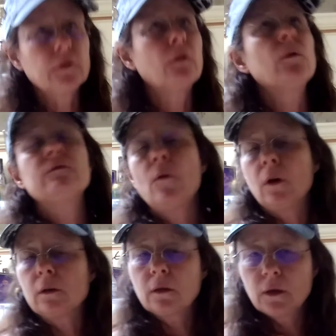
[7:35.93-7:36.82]
no,
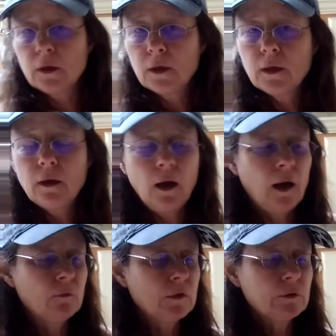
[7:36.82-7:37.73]
1/4,
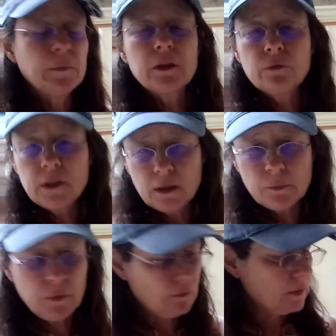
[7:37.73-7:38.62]
which would be 3
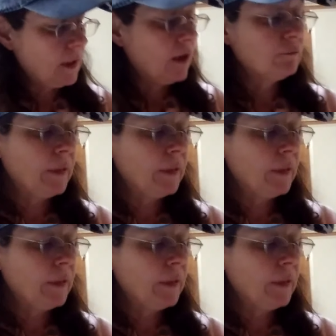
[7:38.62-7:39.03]
teaspoons of